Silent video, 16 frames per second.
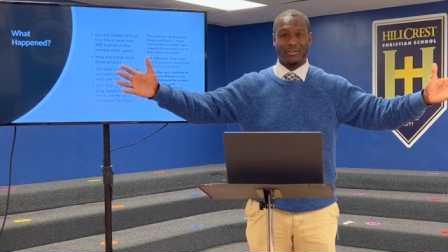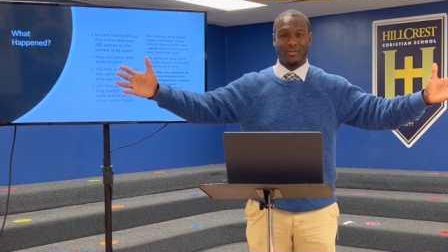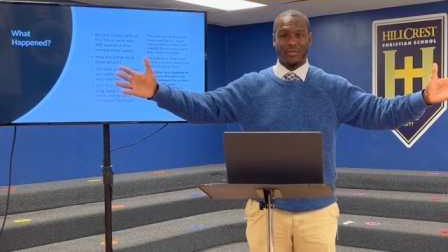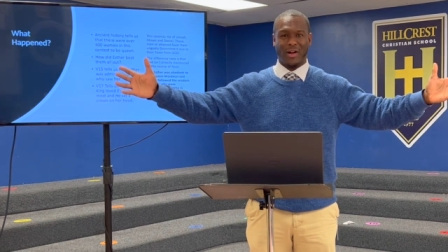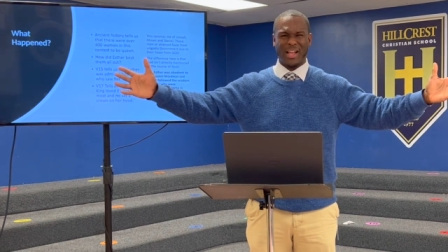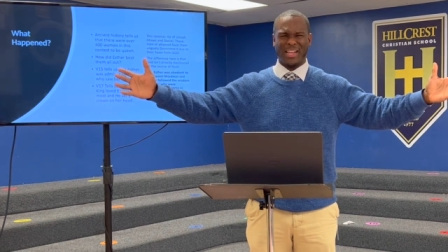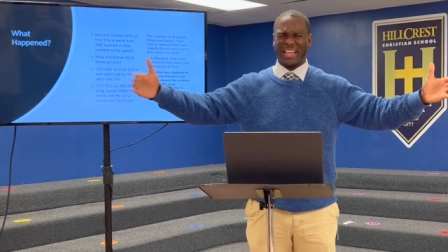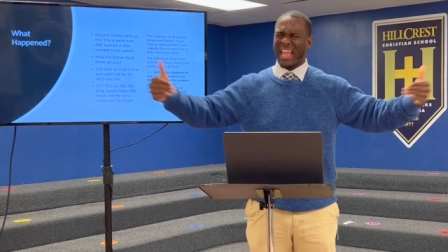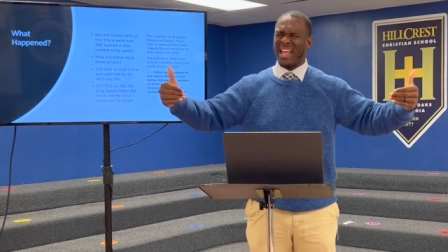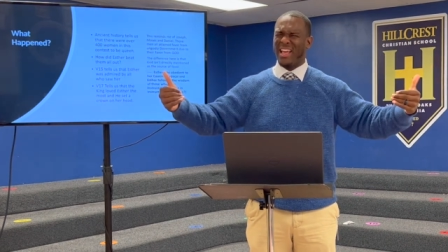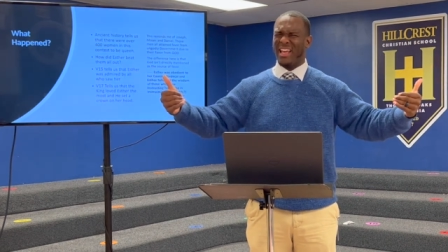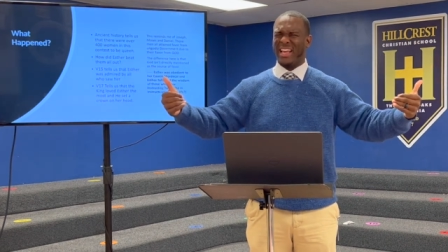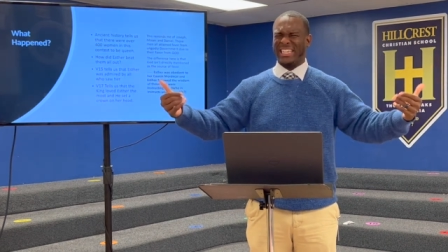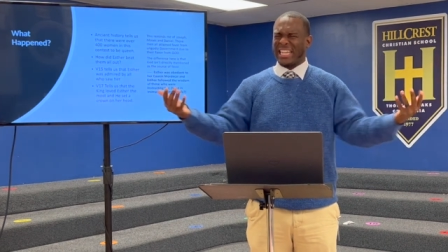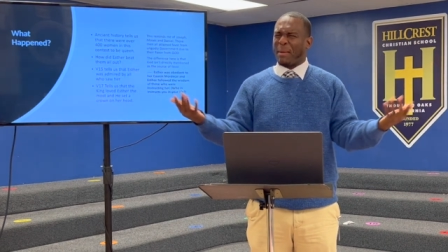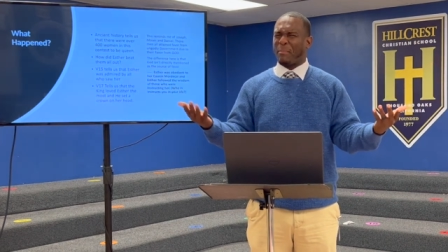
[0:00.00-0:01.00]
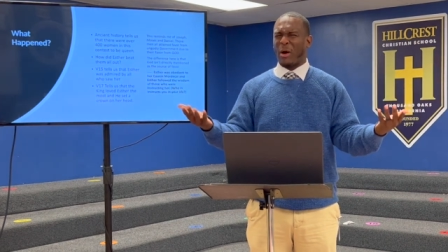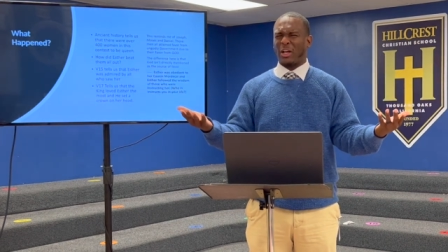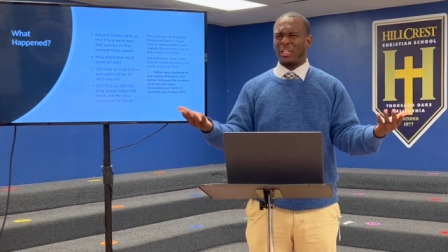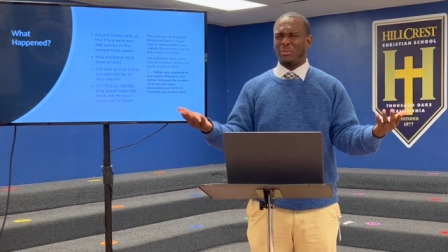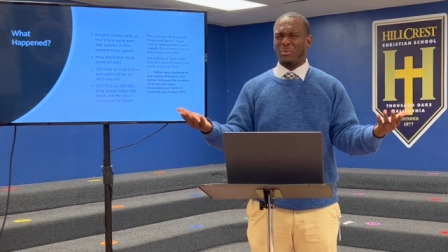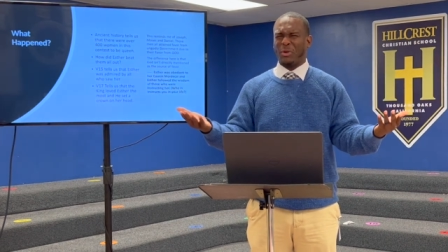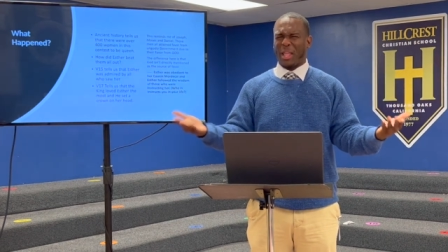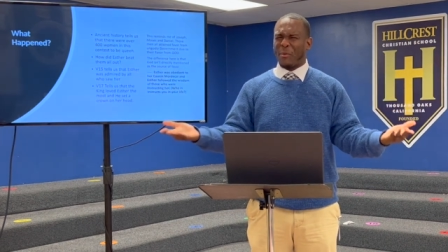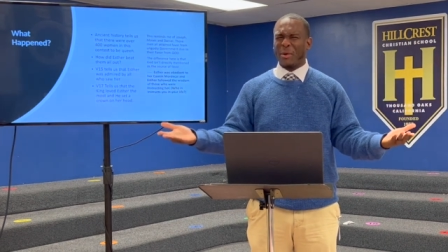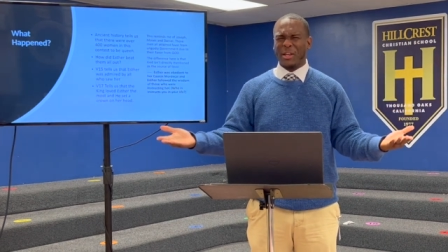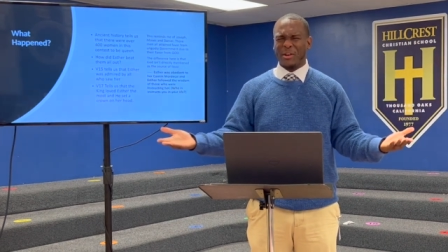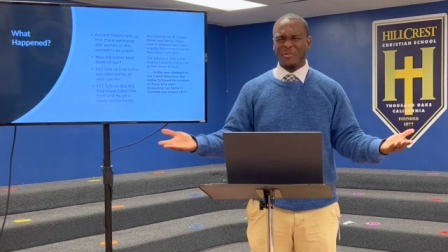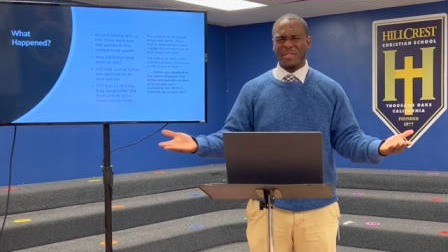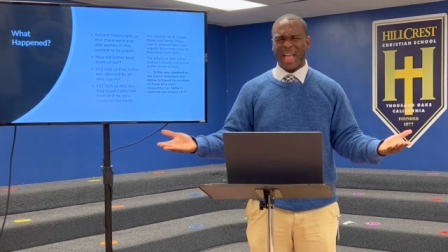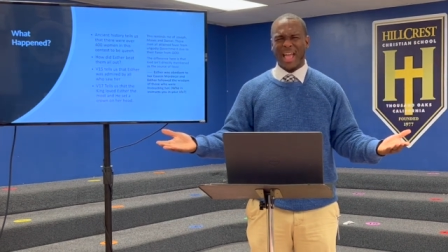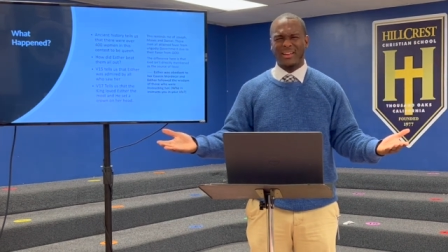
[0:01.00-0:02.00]
right? Can, is that possible? Can we do
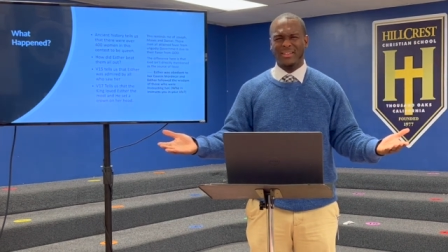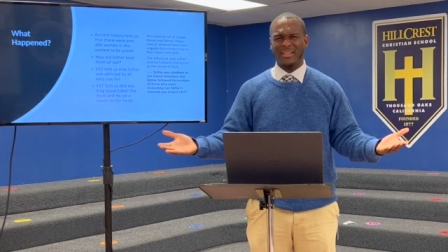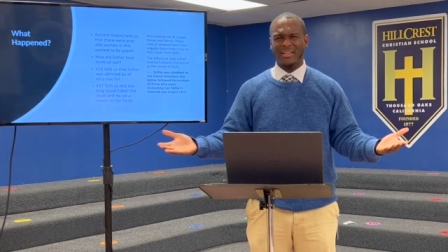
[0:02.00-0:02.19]
that?